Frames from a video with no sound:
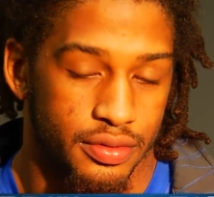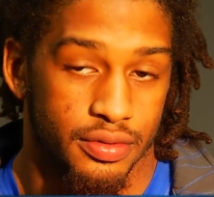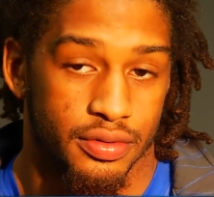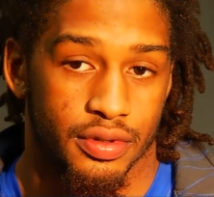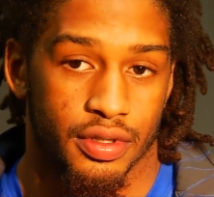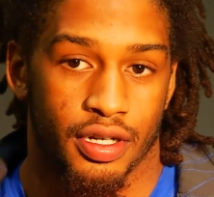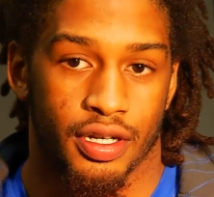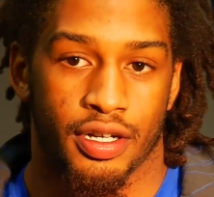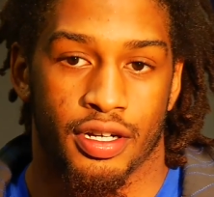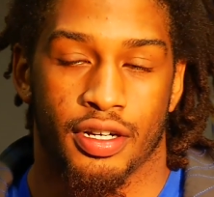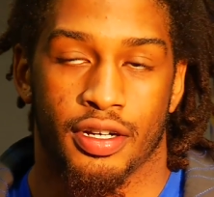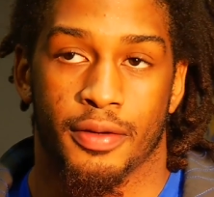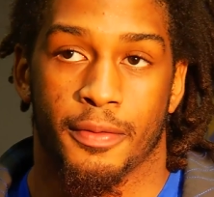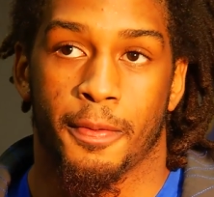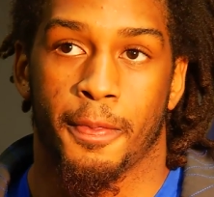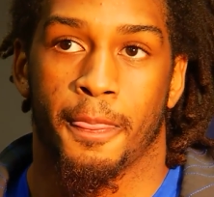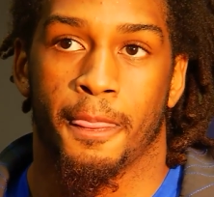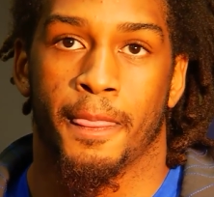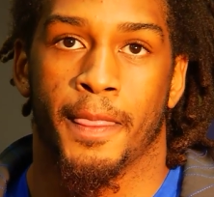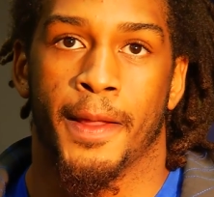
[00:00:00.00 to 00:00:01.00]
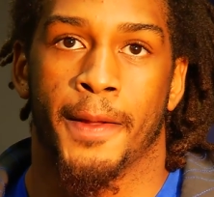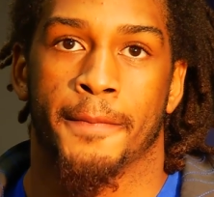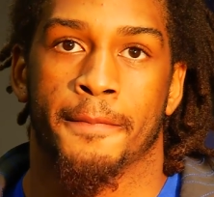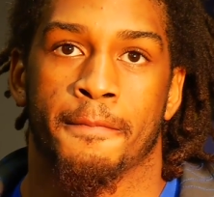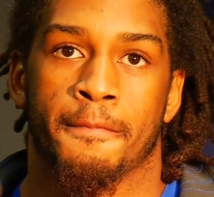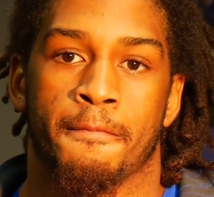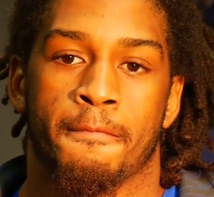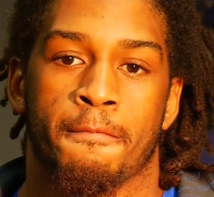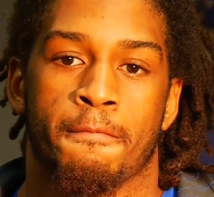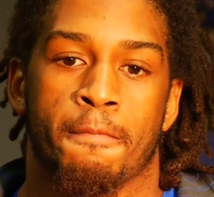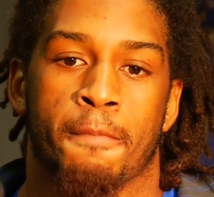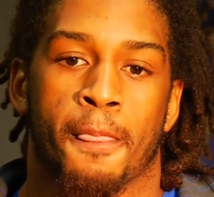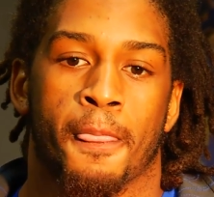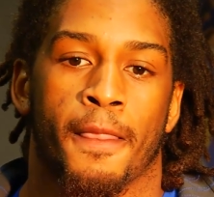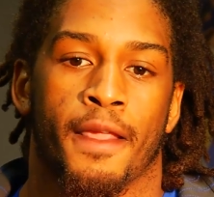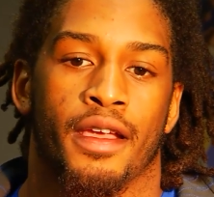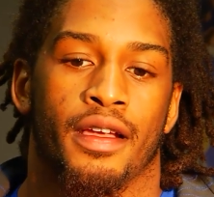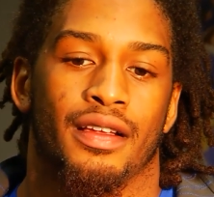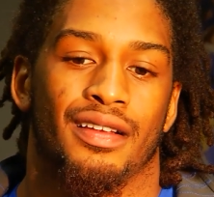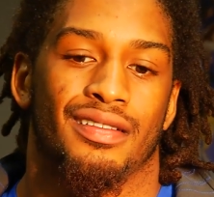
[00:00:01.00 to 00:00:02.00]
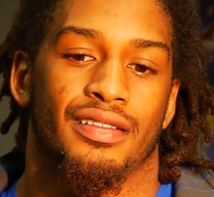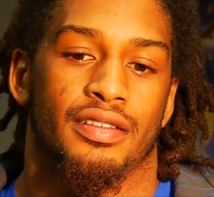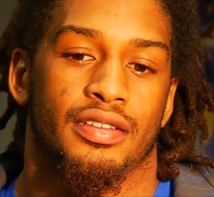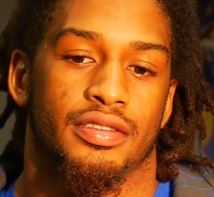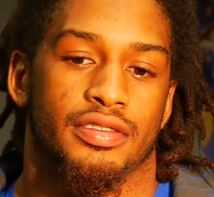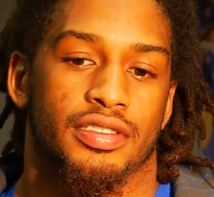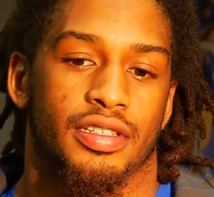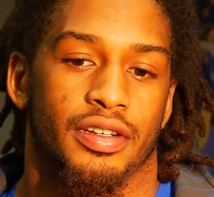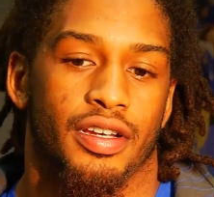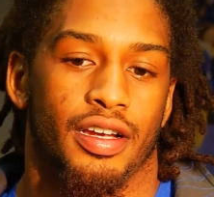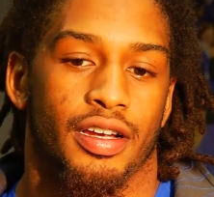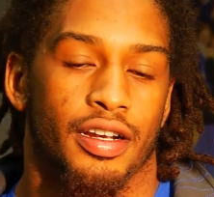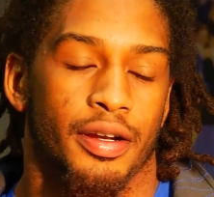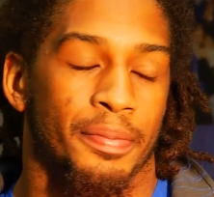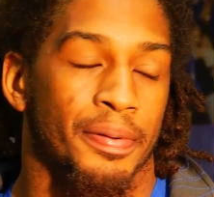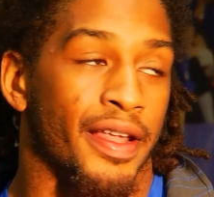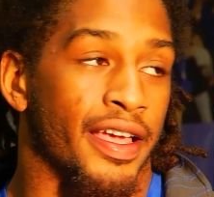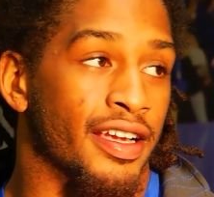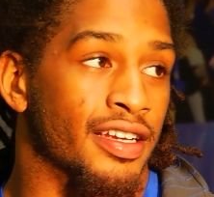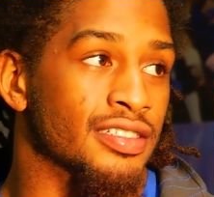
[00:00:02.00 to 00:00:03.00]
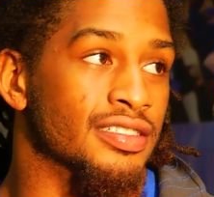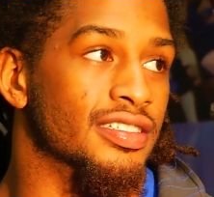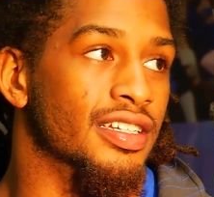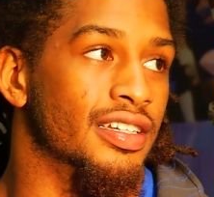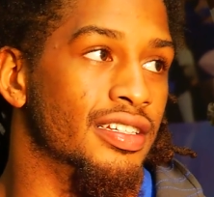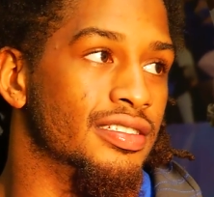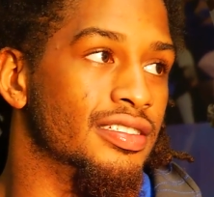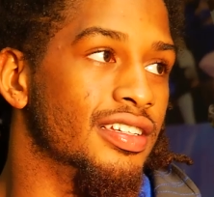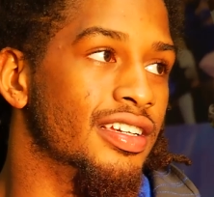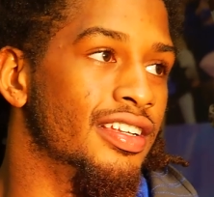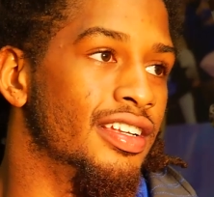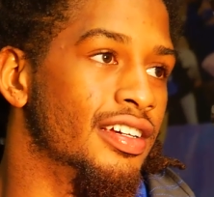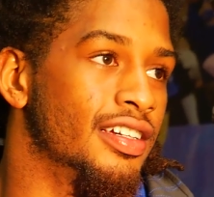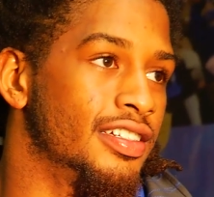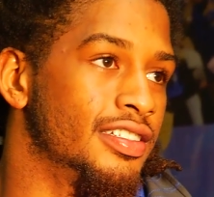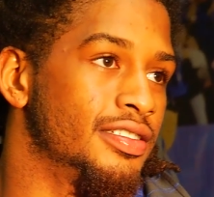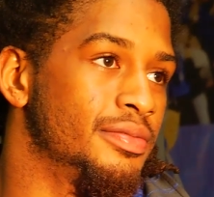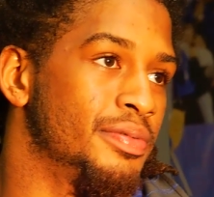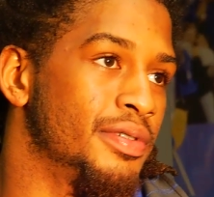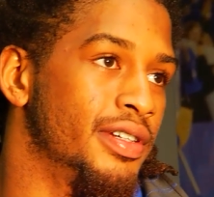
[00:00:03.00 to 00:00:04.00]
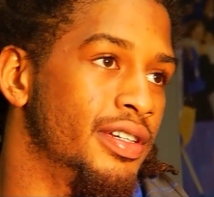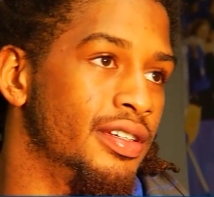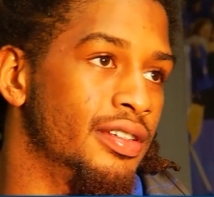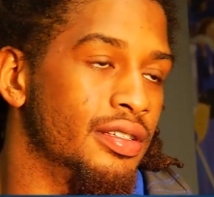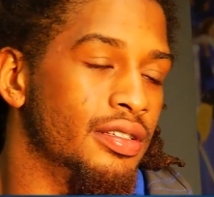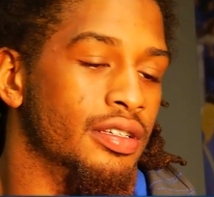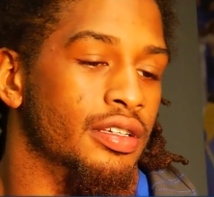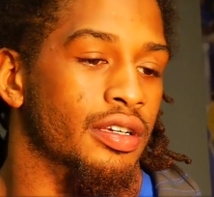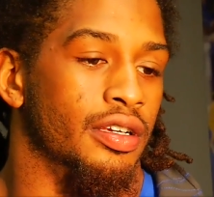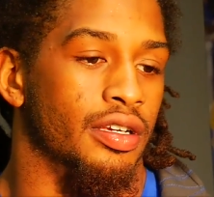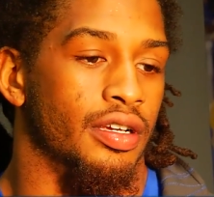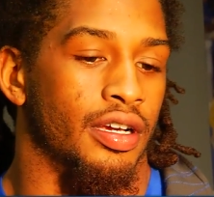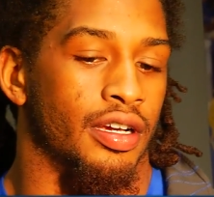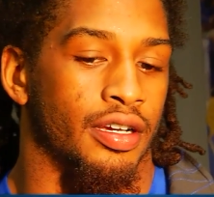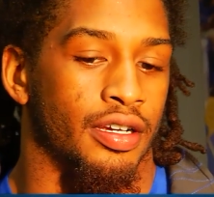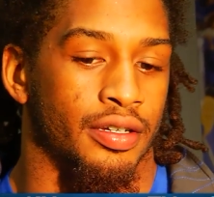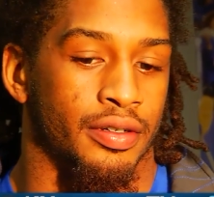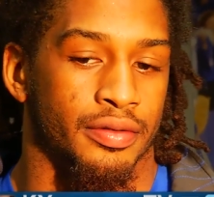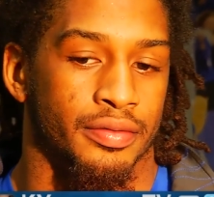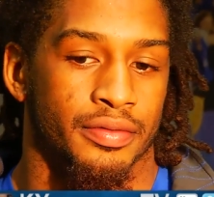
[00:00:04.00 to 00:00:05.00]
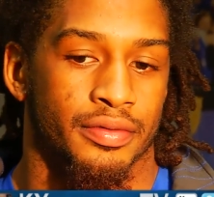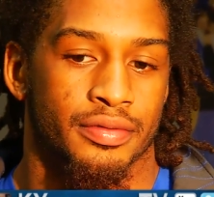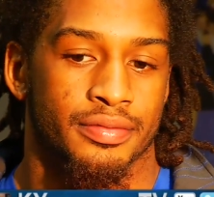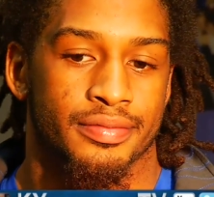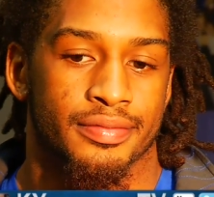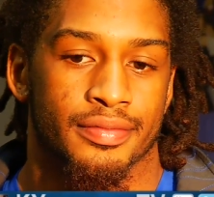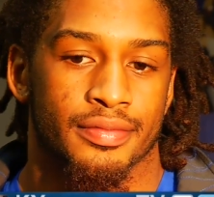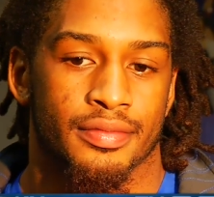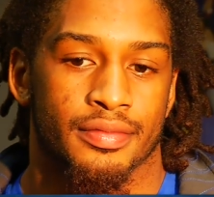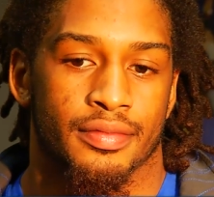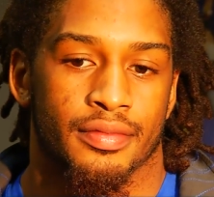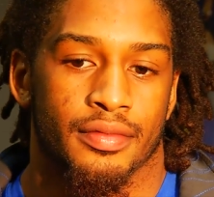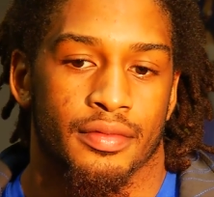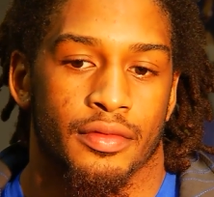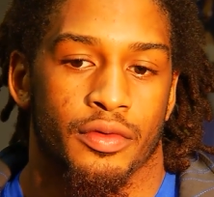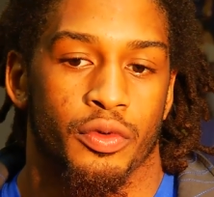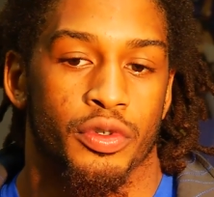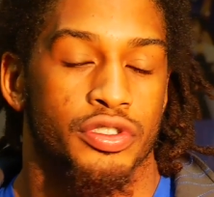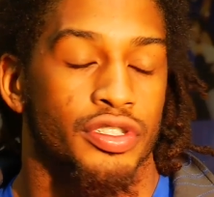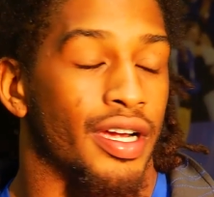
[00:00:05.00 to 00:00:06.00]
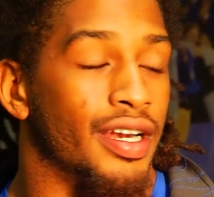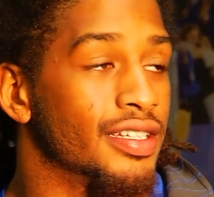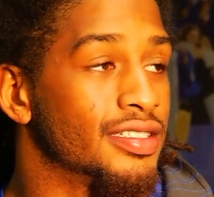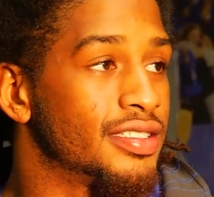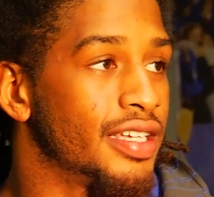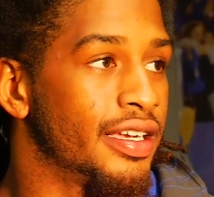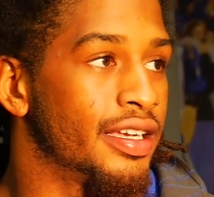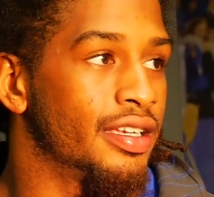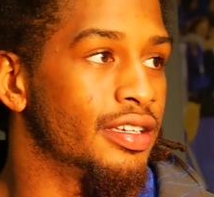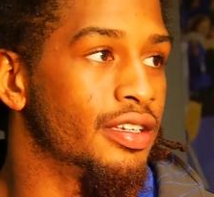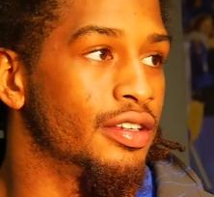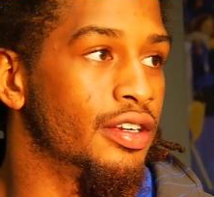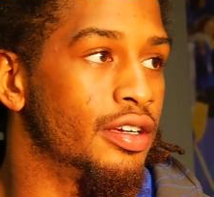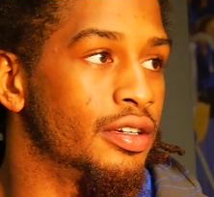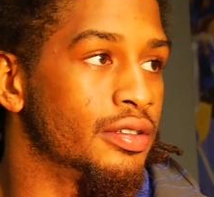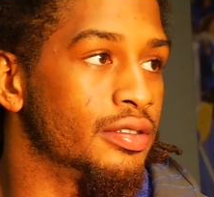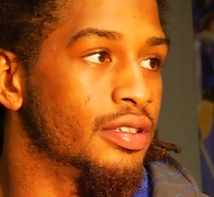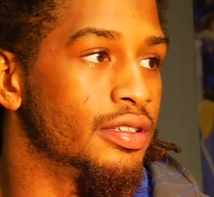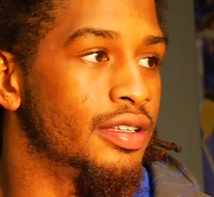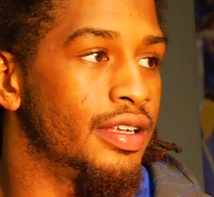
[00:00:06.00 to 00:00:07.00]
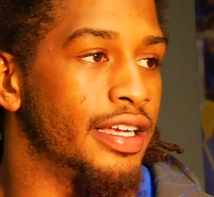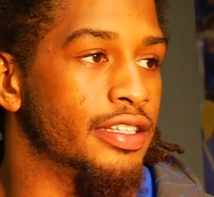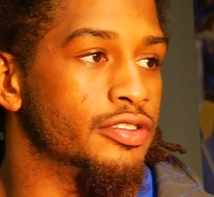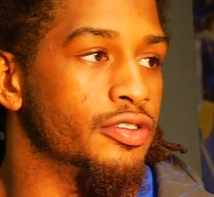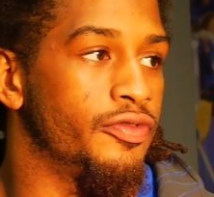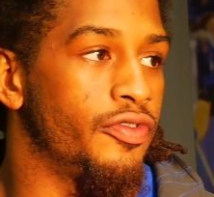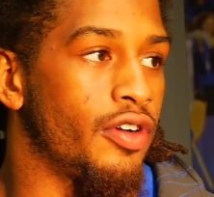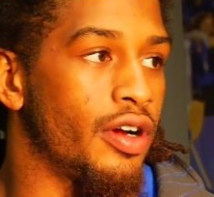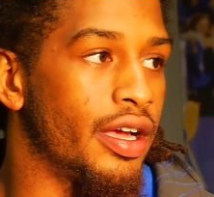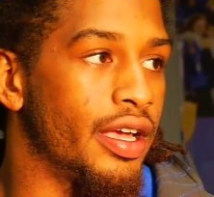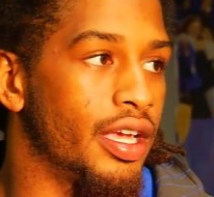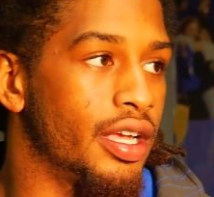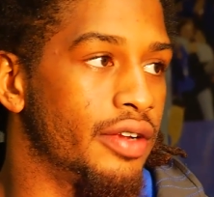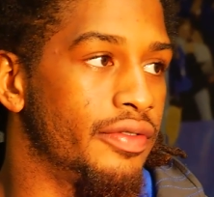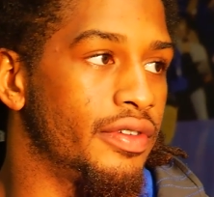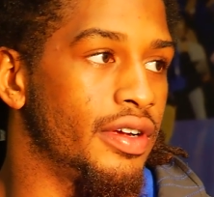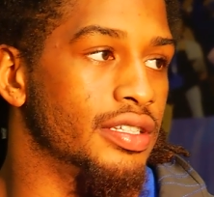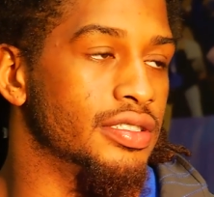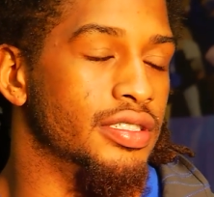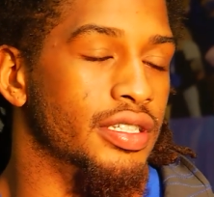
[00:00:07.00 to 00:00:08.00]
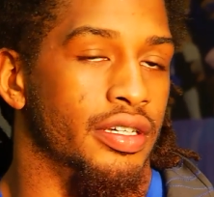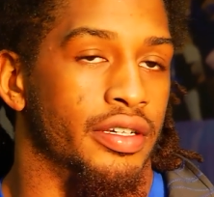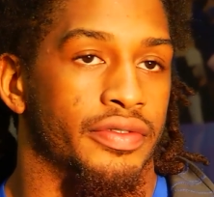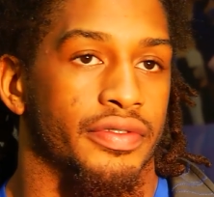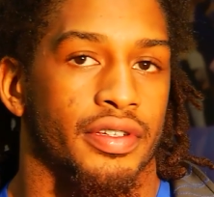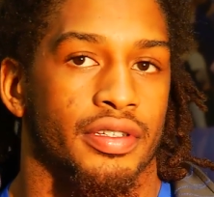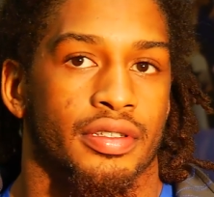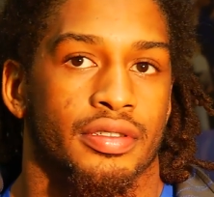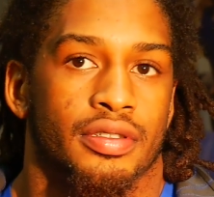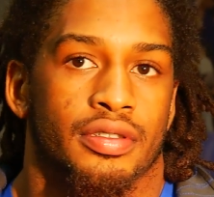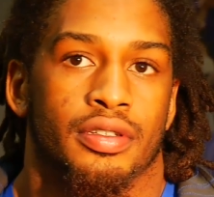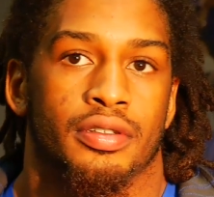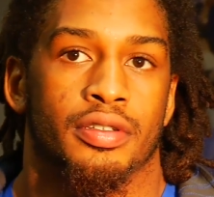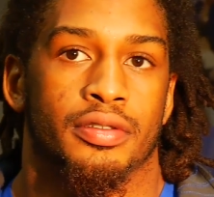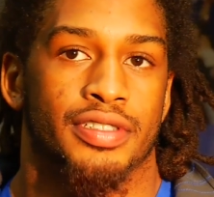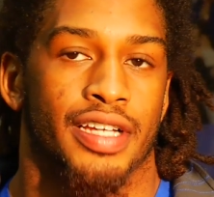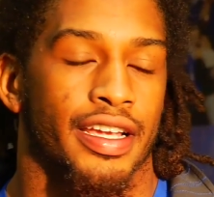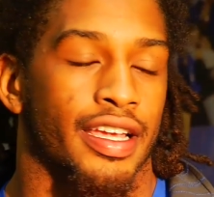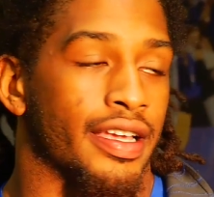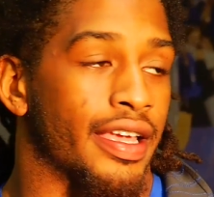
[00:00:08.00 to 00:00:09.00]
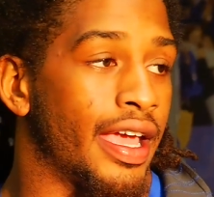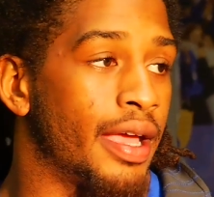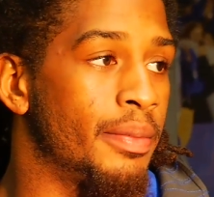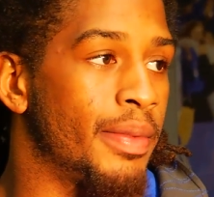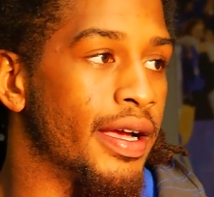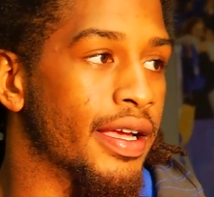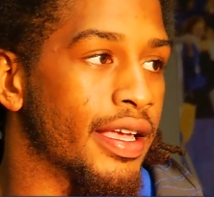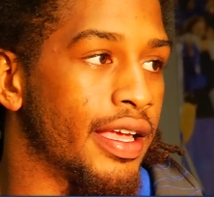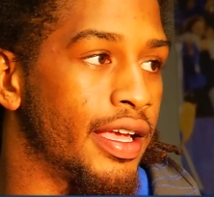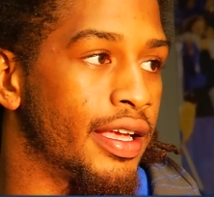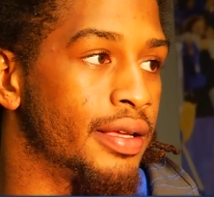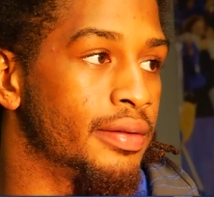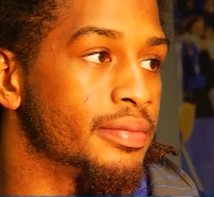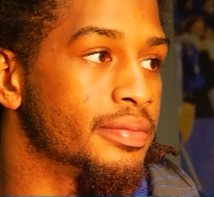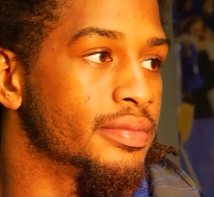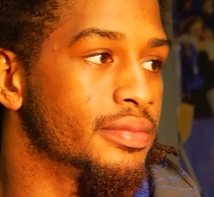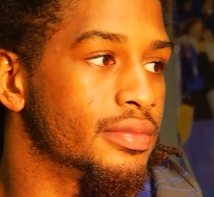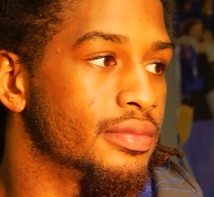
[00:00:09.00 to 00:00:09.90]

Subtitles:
Does that go through your mind? Sure. On the players, yes, it does. But we try to stay, you know, not too far ahead of ourselves and take it game by game.